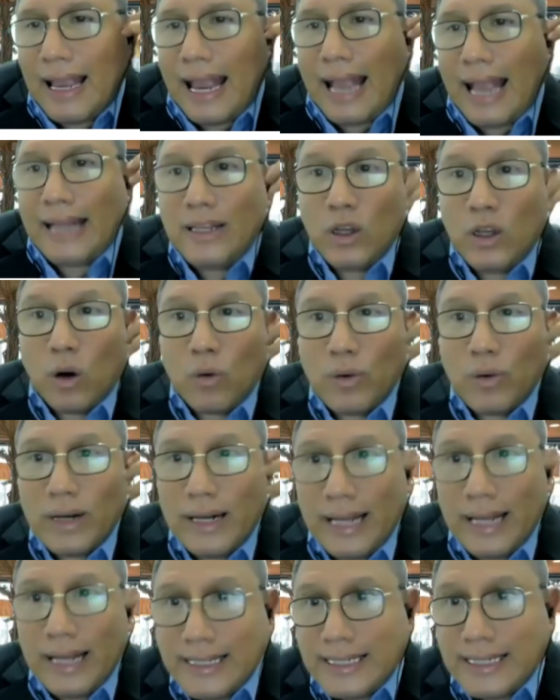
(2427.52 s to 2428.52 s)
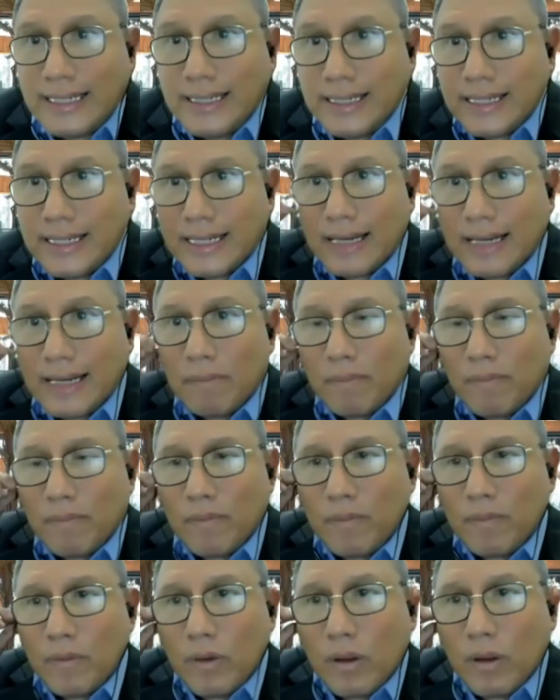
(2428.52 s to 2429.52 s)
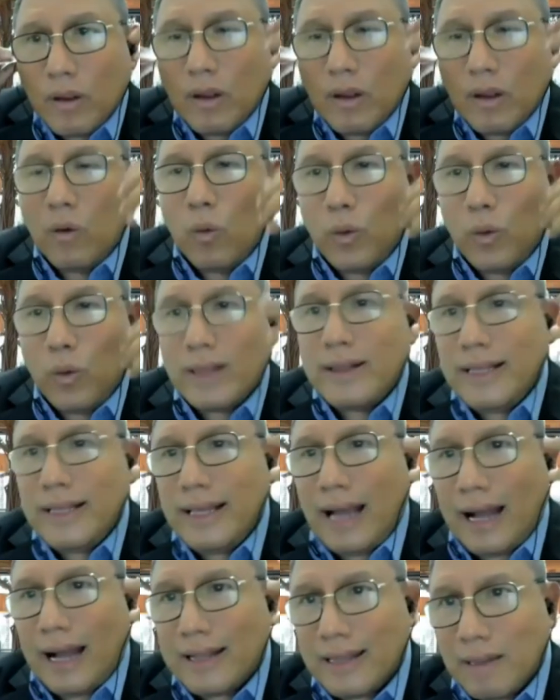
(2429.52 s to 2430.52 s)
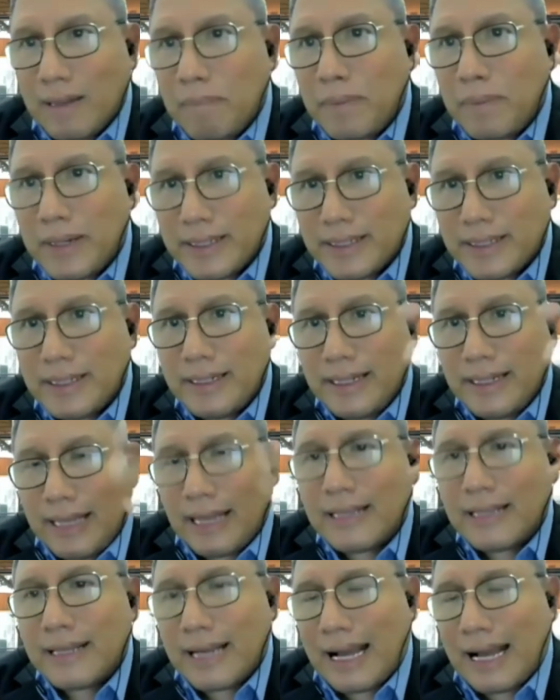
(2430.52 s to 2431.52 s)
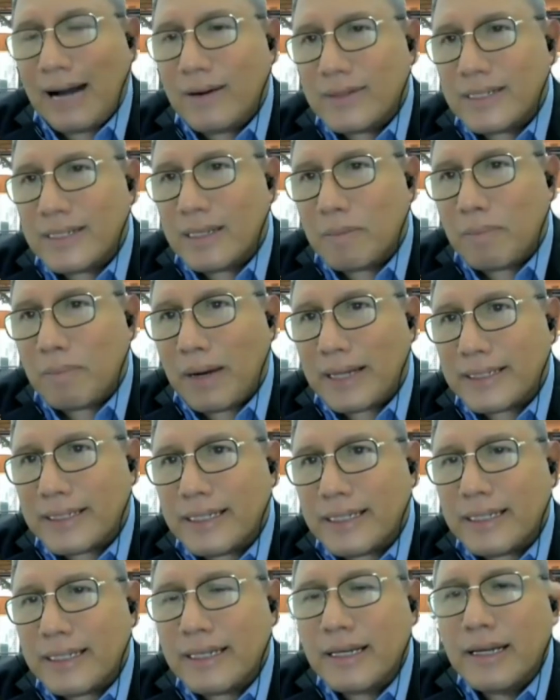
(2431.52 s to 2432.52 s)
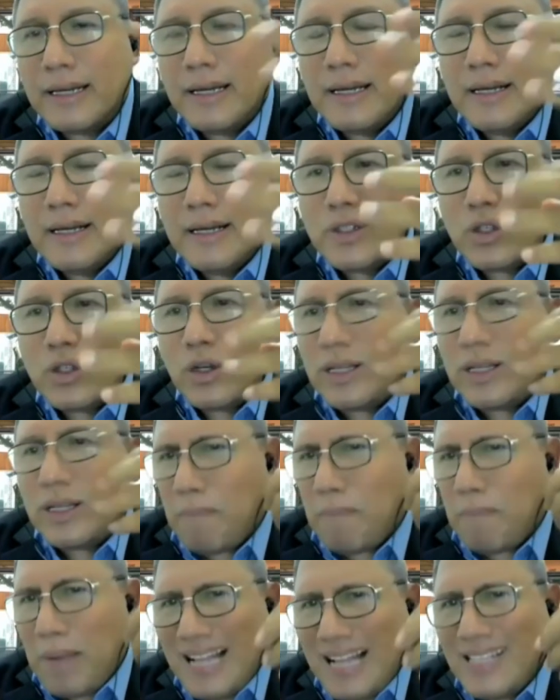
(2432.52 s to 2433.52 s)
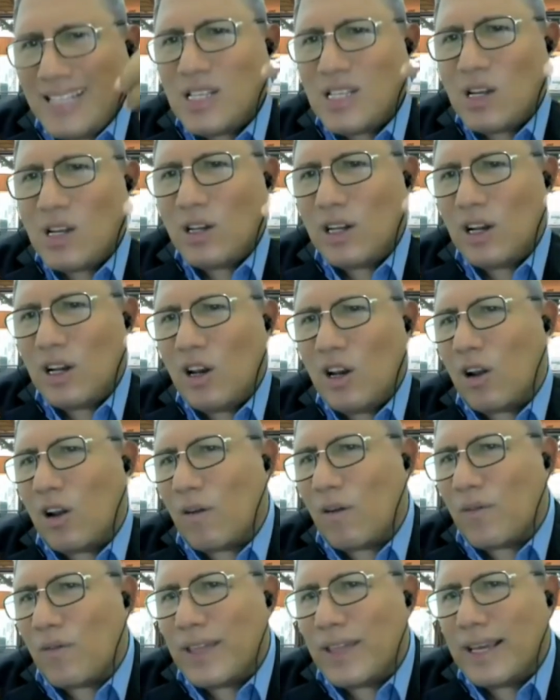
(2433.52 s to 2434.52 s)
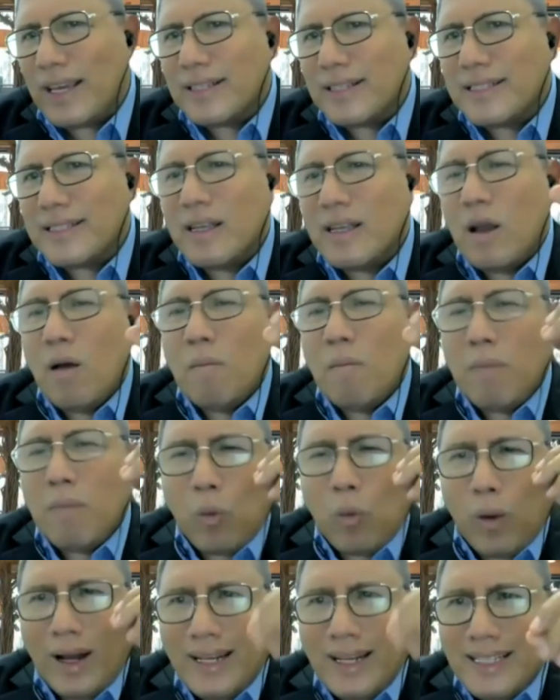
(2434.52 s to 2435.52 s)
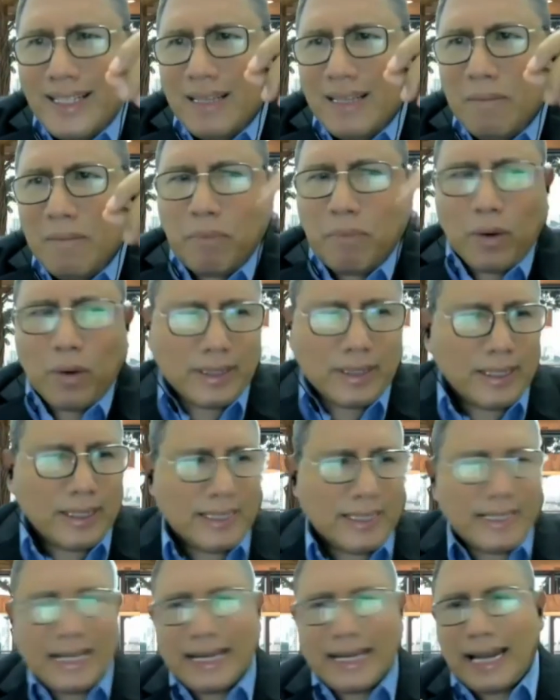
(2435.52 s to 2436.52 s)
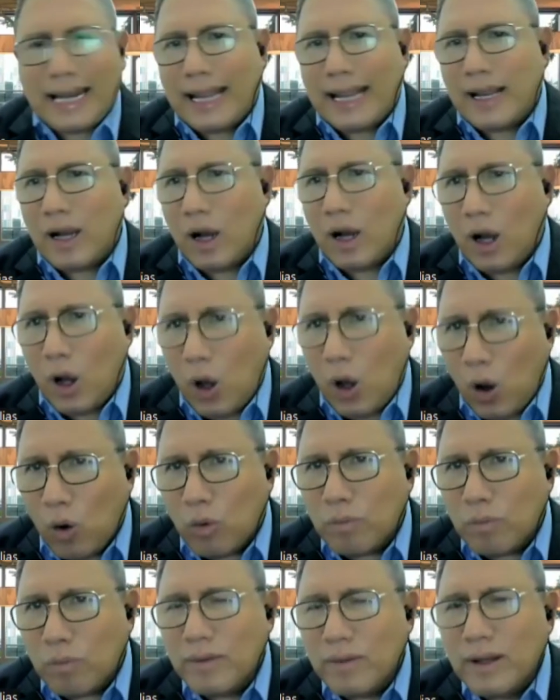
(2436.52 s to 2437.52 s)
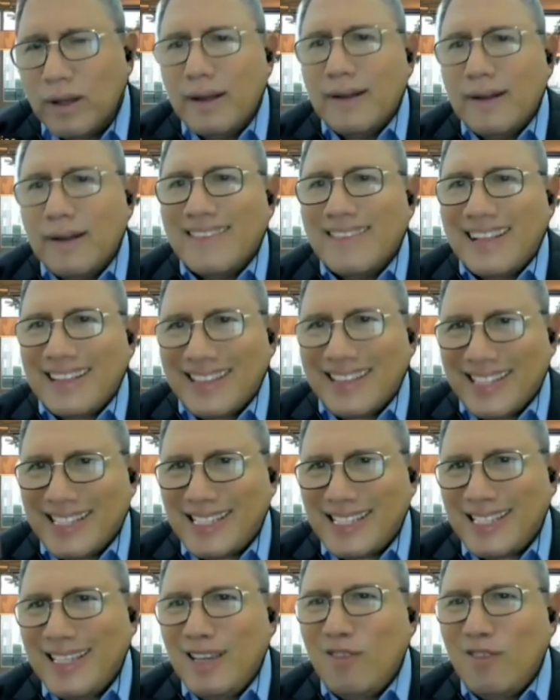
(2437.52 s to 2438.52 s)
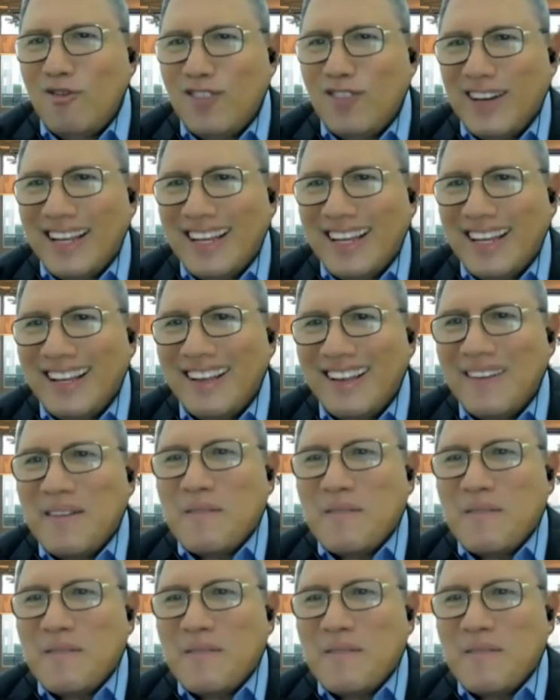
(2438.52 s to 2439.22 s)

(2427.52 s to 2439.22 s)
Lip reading: and your relationship with the other person, the other counterparty. So it depends on a lot of things. But what is important is that I hope that this evening